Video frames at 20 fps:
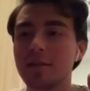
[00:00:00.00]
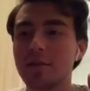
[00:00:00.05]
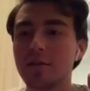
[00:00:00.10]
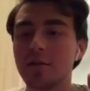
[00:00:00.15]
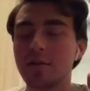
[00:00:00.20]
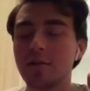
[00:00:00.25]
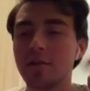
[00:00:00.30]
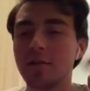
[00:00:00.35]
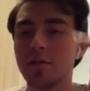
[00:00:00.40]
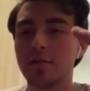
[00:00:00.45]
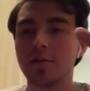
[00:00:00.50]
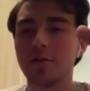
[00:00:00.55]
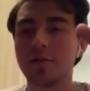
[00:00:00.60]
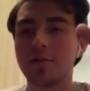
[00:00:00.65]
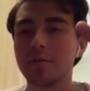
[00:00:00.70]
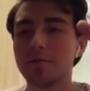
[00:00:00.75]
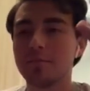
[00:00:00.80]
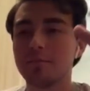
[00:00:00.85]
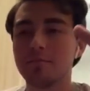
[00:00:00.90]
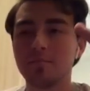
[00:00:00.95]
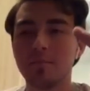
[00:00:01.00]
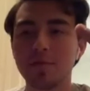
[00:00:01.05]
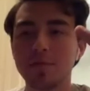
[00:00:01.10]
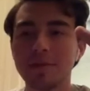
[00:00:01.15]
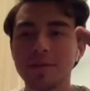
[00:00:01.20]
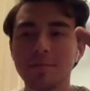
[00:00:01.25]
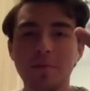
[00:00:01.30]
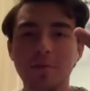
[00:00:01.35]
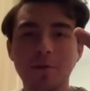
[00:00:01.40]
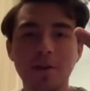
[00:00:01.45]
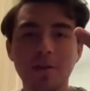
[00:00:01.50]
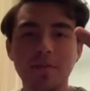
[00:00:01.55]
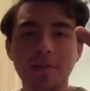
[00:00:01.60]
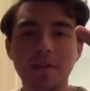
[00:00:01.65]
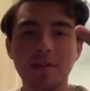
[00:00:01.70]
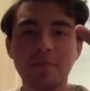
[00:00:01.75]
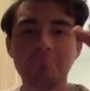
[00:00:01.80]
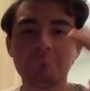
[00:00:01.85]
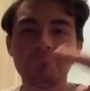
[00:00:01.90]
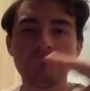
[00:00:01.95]
the music part of
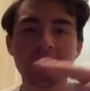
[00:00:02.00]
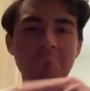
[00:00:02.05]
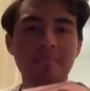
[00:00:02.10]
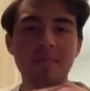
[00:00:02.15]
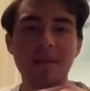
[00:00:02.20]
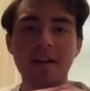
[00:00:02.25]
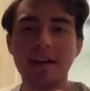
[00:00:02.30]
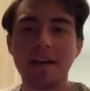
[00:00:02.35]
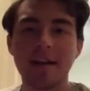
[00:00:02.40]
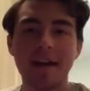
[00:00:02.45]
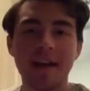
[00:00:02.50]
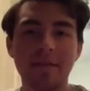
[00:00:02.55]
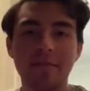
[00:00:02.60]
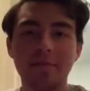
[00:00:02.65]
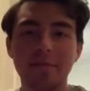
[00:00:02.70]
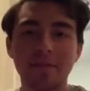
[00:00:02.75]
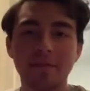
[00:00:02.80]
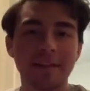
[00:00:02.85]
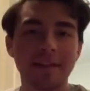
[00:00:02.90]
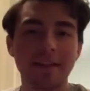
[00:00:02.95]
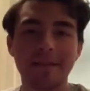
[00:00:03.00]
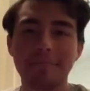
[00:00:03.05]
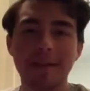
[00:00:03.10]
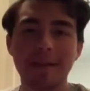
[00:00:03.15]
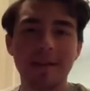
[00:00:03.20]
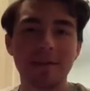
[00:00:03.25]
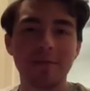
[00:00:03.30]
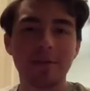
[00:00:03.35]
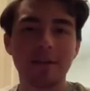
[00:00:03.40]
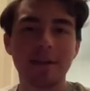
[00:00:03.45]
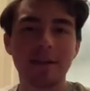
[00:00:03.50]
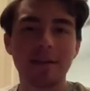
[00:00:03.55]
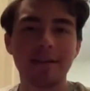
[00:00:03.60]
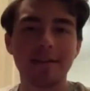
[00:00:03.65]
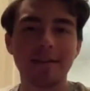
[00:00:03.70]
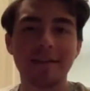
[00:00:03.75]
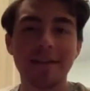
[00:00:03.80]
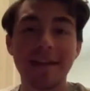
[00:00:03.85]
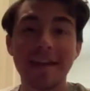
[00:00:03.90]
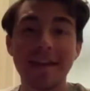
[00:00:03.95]
it, I feel like I'm A-okay.
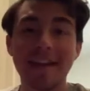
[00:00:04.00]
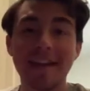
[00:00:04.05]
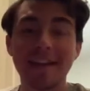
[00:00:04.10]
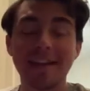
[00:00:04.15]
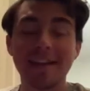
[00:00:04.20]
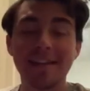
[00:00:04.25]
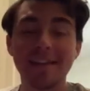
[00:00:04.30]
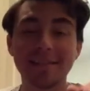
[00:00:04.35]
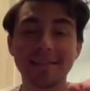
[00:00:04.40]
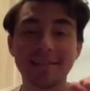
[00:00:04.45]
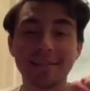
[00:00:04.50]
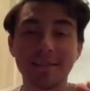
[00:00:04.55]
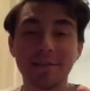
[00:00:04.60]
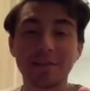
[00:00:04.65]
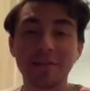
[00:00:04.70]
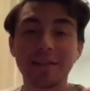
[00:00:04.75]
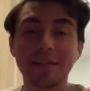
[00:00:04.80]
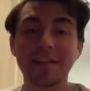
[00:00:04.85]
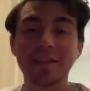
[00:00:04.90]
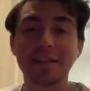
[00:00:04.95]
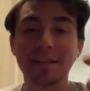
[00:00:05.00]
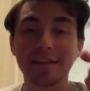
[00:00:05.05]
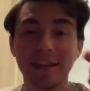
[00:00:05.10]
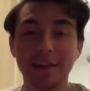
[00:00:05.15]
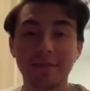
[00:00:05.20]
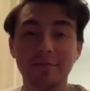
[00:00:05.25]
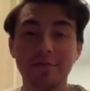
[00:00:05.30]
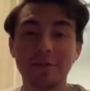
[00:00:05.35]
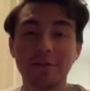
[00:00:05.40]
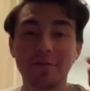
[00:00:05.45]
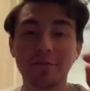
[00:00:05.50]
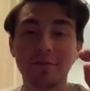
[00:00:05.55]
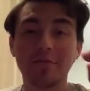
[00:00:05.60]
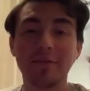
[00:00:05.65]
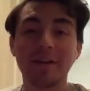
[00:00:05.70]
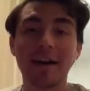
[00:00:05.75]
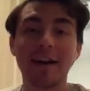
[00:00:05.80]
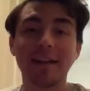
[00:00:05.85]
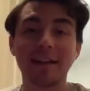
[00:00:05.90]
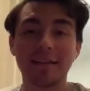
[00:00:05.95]
It is literally the lyric
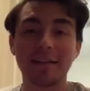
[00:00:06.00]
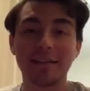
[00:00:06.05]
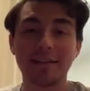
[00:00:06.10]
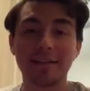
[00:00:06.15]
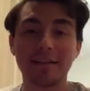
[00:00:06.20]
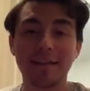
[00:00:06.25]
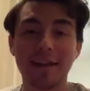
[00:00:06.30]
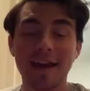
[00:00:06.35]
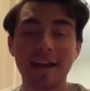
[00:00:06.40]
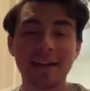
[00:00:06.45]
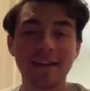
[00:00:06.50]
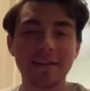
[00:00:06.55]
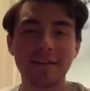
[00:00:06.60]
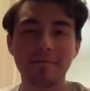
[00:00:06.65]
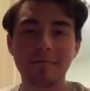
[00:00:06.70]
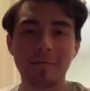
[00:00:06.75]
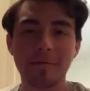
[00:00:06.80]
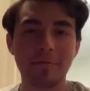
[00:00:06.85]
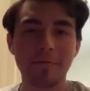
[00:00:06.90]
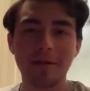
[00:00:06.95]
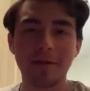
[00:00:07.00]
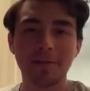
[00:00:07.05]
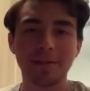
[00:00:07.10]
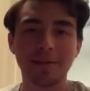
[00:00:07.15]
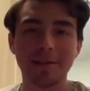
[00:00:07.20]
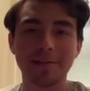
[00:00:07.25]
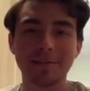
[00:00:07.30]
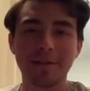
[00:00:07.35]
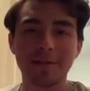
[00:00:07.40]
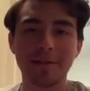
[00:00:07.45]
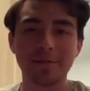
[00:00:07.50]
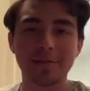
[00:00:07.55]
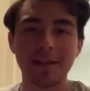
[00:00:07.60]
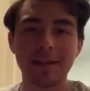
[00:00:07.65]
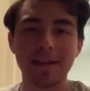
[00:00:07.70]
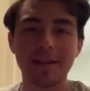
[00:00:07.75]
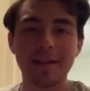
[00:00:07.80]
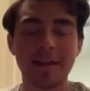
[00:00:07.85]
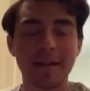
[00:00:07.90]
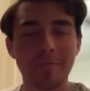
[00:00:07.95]
writing. I can come up with melodies all
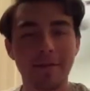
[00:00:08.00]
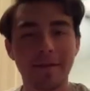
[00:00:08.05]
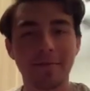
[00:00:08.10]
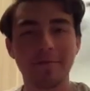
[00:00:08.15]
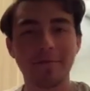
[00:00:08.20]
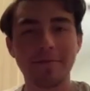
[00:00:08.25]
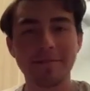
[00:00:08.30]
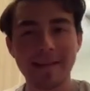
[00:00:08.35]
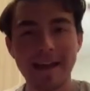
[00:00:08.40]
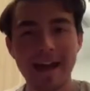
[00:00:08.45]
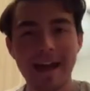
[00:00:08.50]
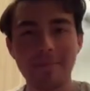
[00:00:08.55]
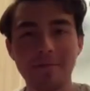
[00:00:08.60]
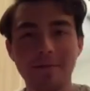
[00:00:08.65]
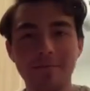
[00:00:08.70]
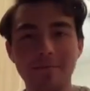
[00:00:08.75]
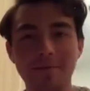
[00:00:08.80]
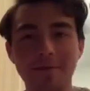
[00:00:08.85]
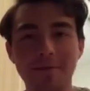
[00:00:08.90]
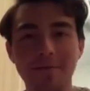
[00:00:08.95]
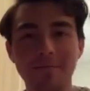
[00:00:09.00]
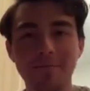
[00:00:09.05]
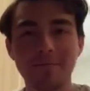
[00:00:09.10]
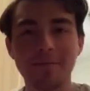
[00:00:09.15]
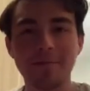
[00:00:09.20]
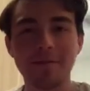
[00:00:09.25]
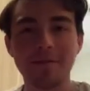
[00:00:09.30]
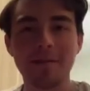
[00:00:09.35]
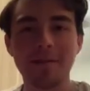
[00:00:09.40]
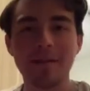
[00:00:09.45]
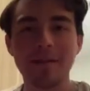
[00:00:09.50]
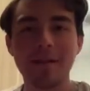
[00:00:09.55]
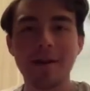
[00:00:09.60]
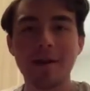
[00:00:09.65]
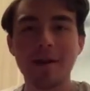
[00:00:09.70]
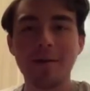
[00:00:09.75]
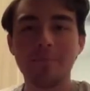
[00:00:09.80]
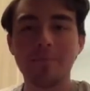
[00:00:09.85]
day. I'm like really happy with them. Mm-hmm.